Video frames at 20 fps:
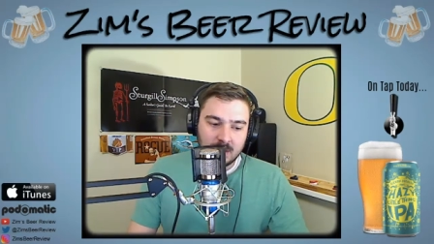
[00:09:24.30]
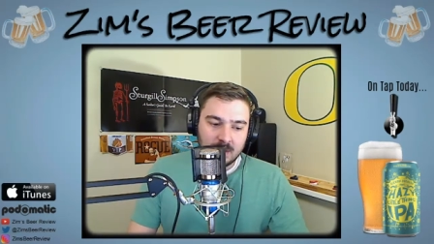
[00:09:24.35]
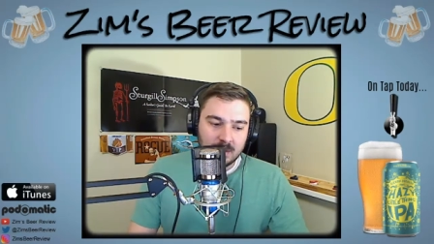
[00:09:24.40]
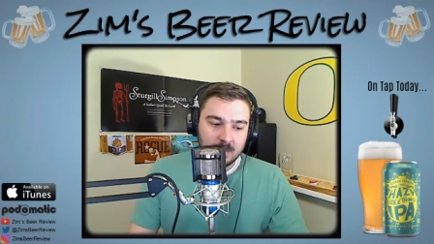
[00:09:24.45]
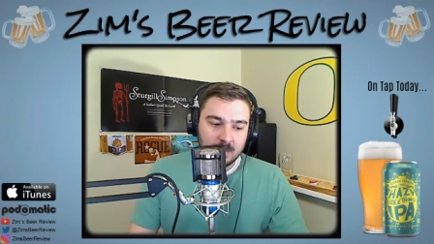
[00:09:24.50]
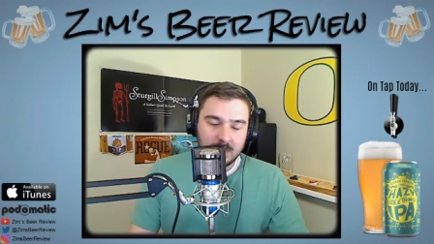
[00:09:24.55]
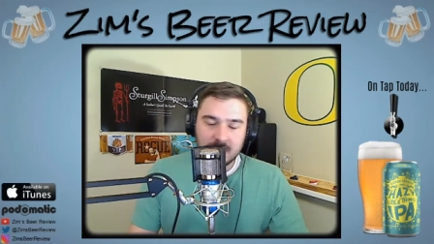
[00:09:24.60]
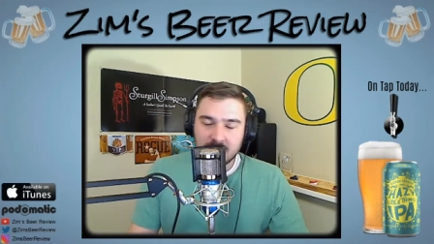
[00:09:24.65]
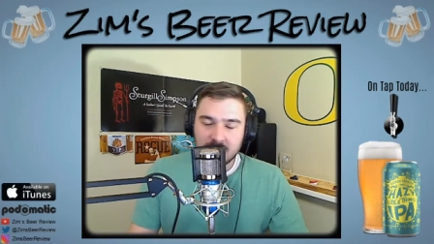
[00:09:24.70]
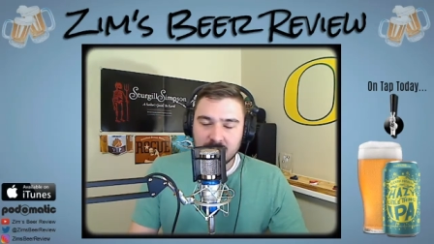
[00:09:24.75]

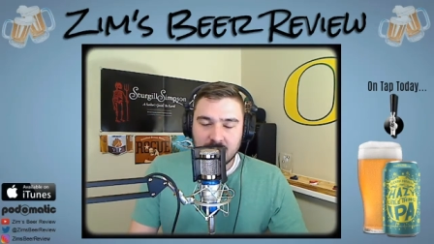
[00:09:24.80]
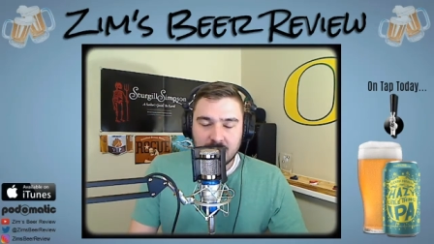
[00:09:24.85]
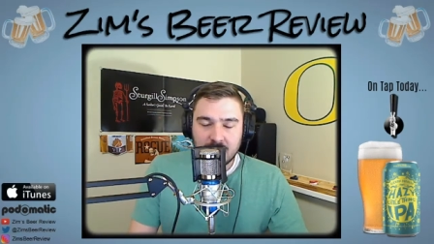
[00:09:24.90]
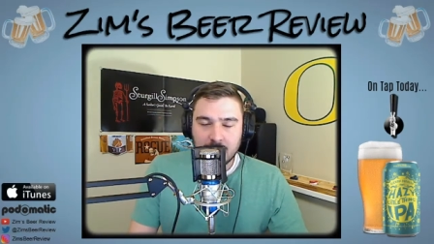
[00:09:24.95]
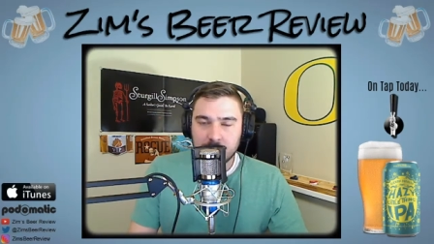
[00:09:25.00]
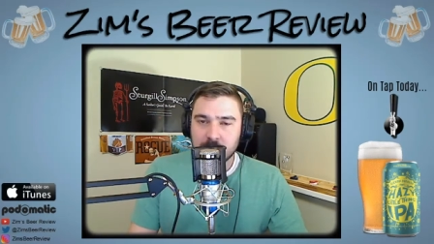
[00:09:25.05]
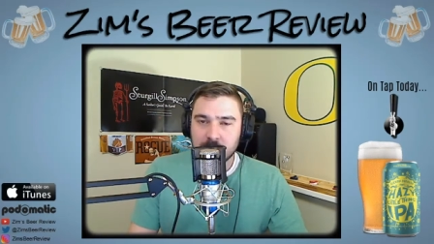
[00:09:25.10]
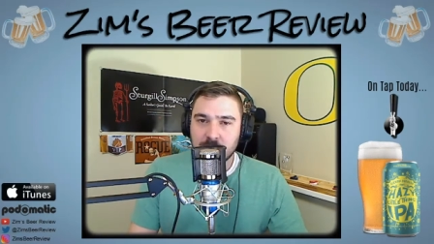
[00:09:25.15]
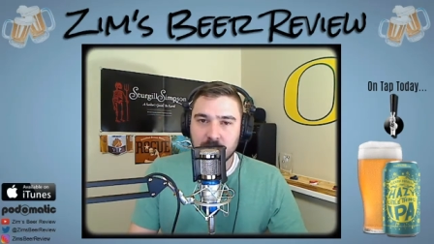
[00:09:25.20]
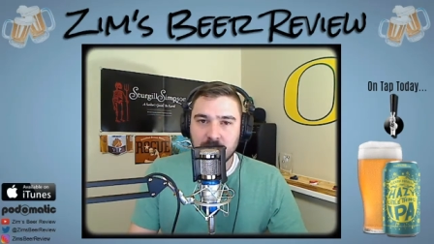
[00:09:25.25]
it's the
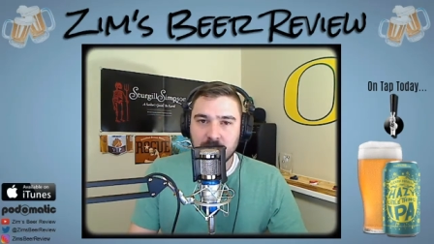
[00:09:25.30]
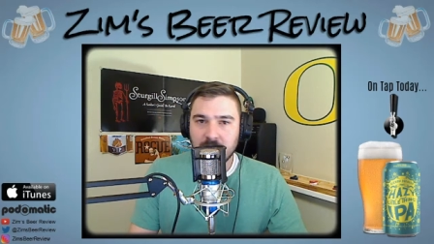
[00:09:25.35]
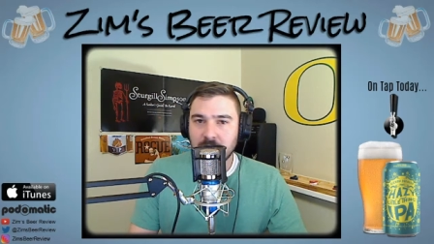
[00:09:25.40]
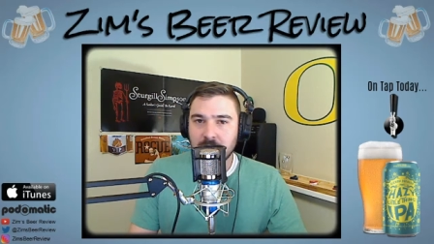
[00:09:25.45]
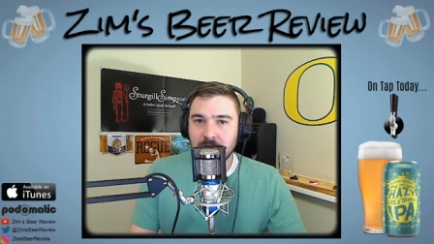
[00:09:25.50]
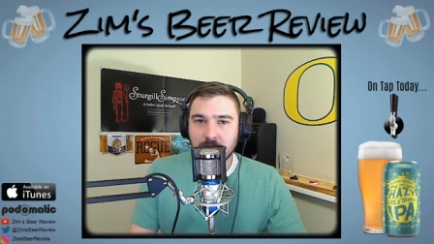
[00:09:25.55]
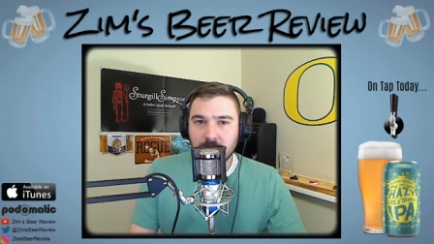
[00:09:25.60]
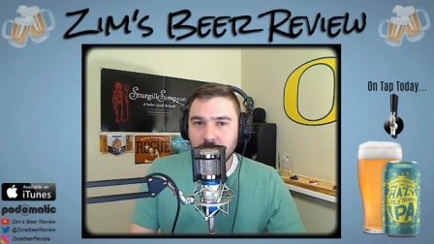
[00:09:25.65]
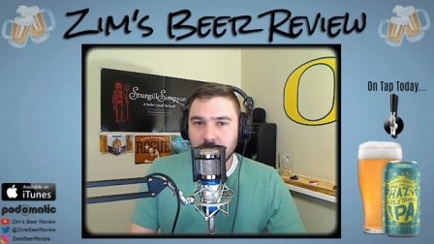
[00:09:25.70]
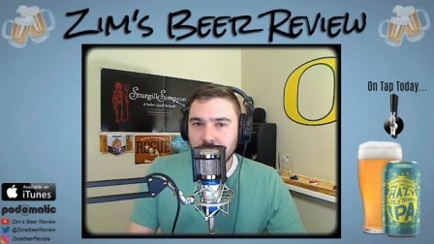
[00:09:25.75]
hipster
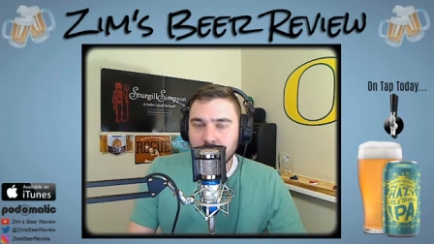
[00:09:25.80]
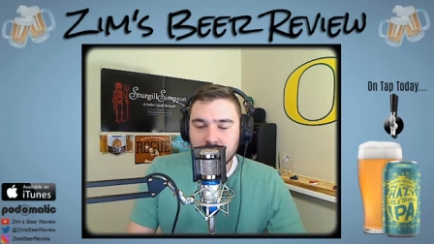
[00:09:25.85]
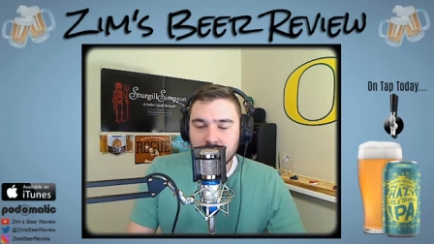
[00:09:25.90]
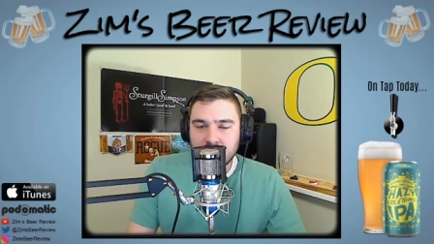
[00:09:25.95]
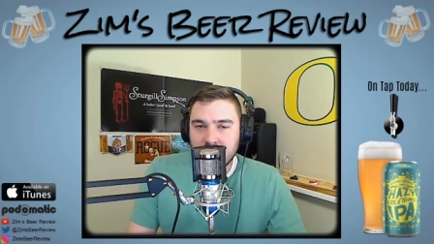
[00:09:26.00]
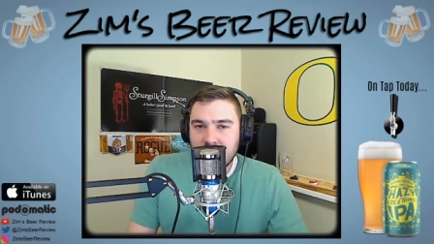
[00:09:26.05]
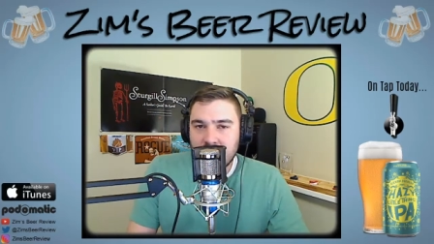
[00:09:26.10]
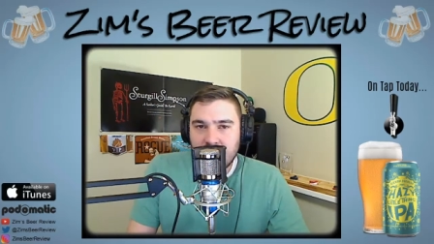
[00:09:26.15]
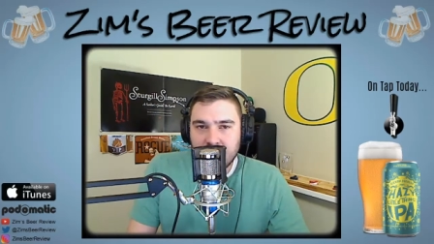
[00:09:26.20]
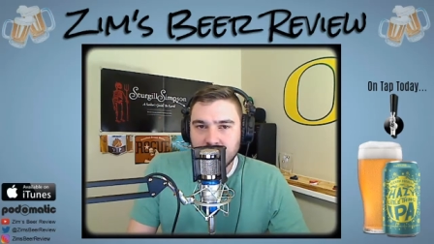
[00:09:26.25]
thing to do,
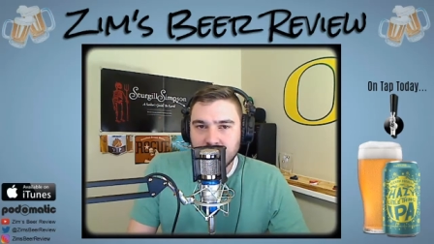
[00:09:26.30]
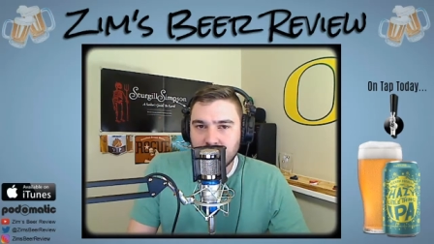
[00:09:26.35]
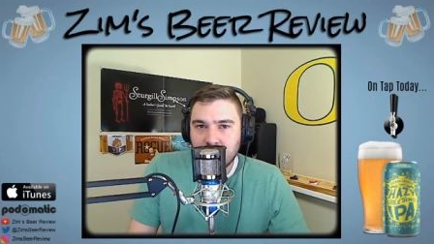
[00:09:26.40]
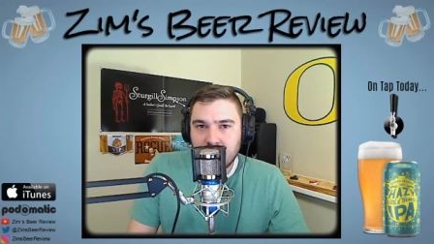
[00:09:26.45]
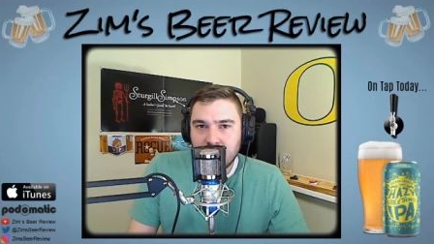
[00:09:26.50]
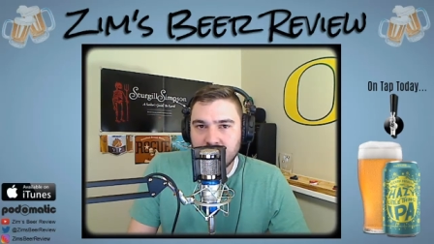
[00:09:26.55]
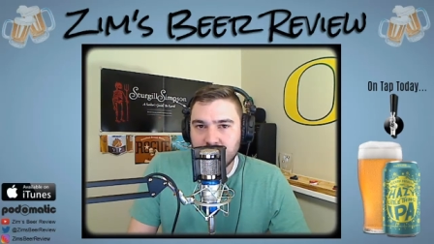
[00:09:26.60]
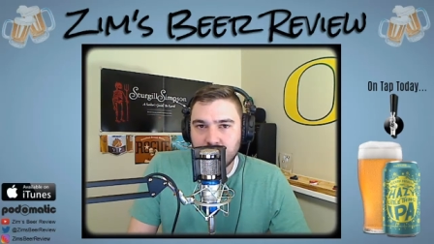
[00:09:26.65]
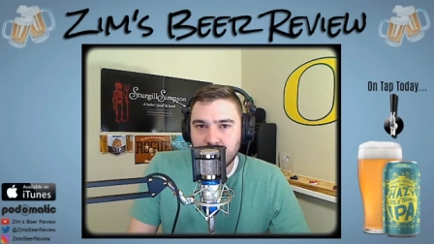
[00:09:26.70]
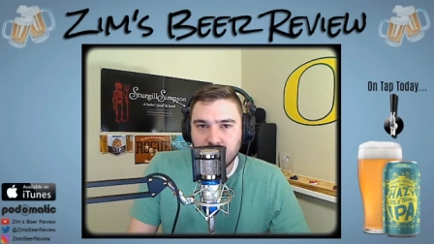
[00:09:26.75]
is to have a
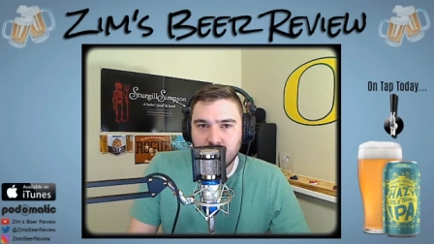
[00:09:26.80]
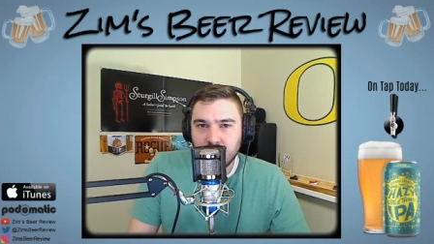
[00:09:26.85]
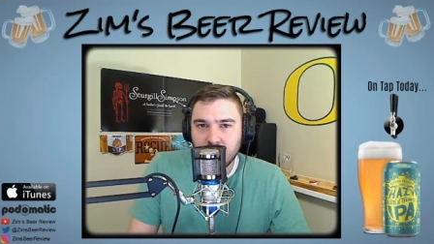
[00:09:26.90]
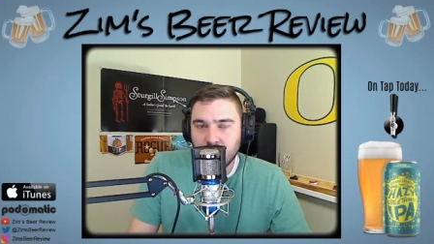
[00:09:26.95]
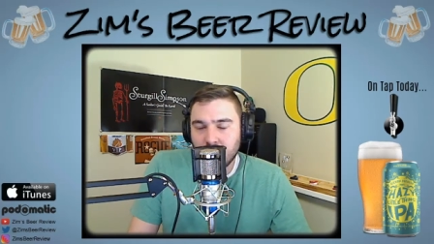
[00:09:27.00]
craft brew.